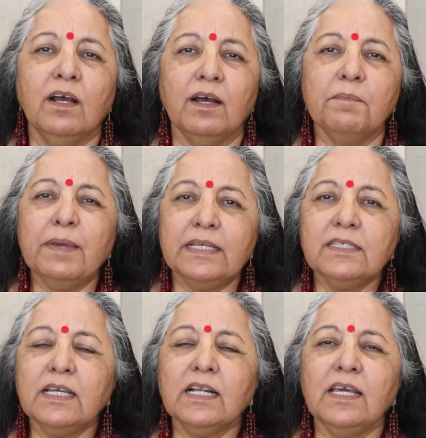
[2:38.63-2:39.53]

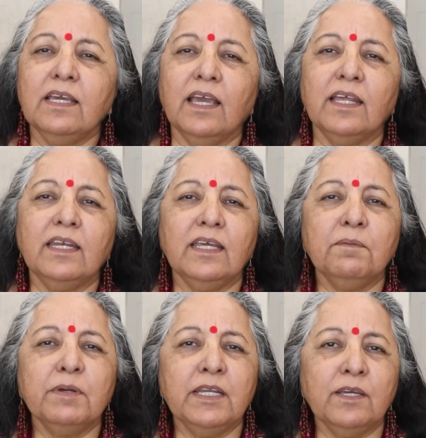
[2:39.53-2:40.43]
basically,
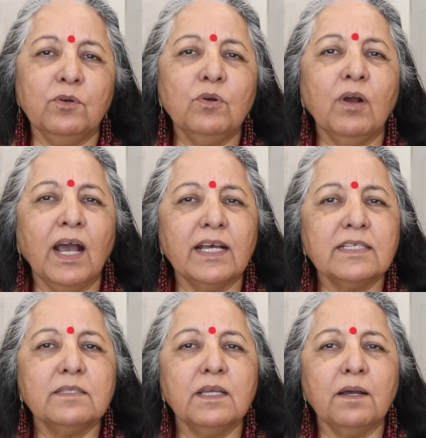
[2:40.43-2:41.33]
anybody who
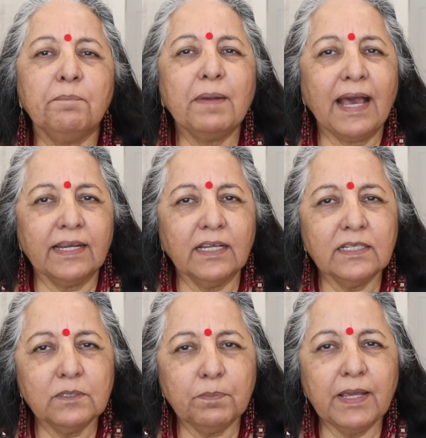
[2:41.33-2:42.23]
has
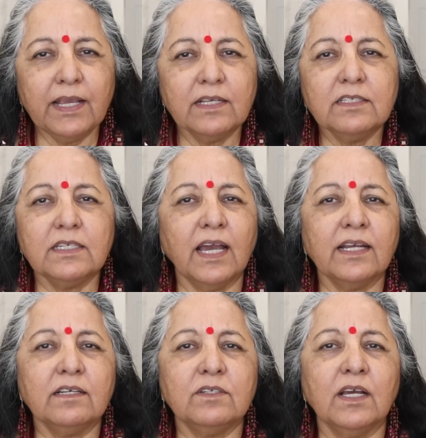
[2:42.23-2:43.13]
planets placed
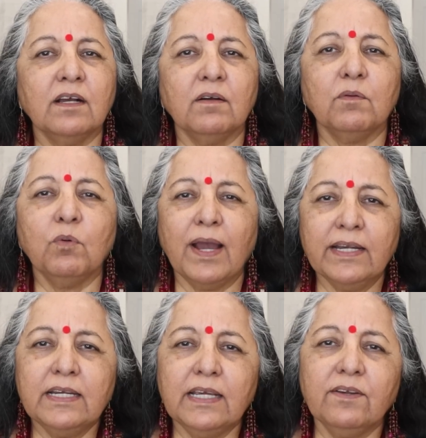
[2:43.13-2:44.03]
at
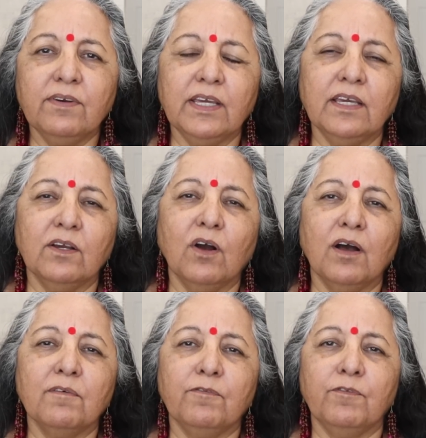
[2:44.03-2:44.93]
1 degree
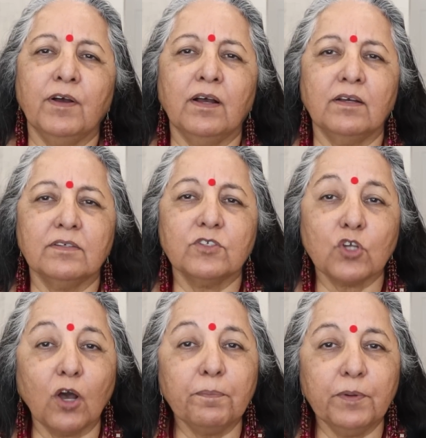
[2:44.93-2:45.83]
of
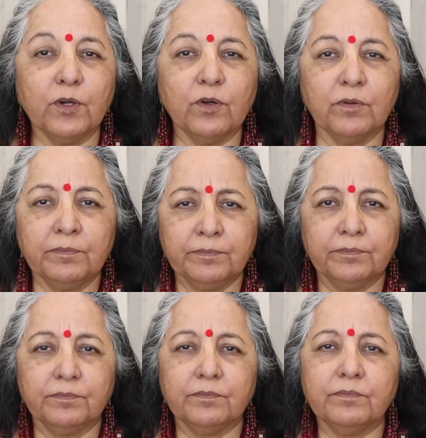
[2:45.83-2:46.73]
Scorpio,
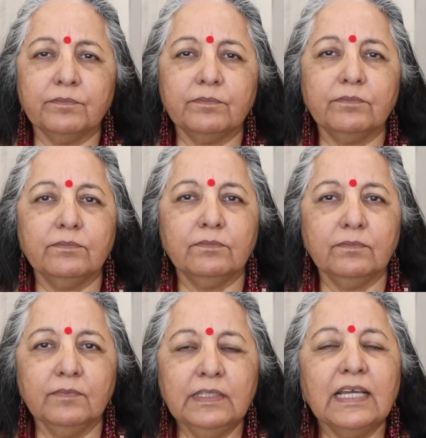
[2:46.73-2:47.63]

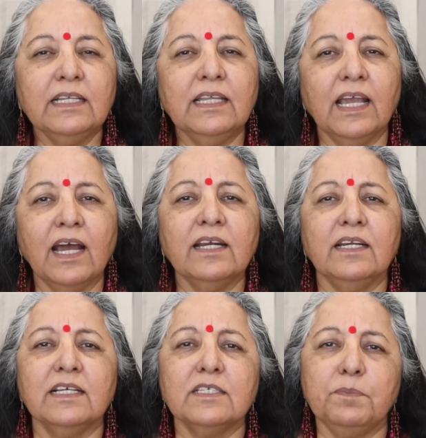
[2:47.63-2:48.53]
then they
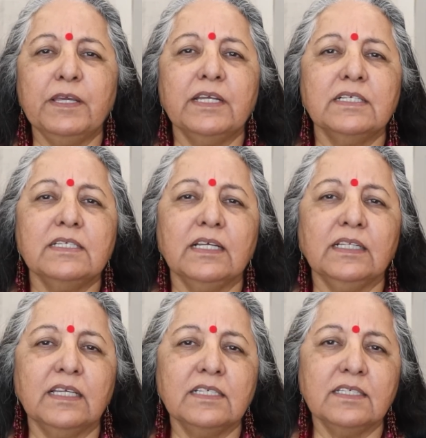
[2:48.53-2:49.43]
are
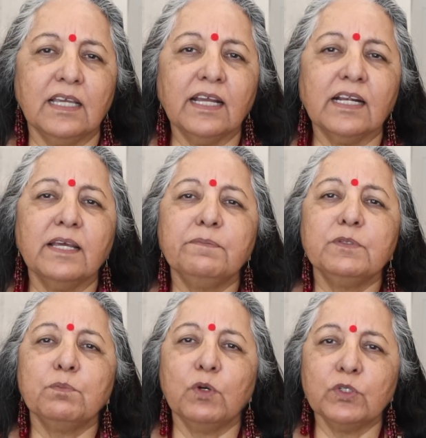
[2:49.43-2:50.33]
experiencing this
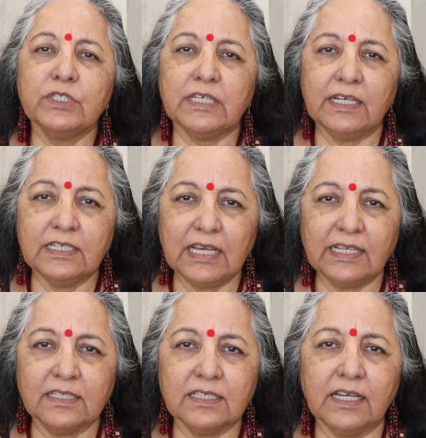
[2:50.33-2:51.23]
eclipse most
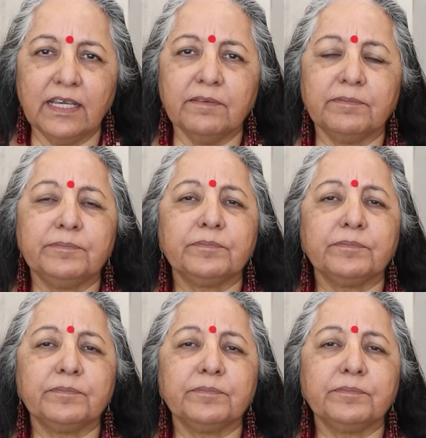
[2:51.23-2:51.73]
intensely.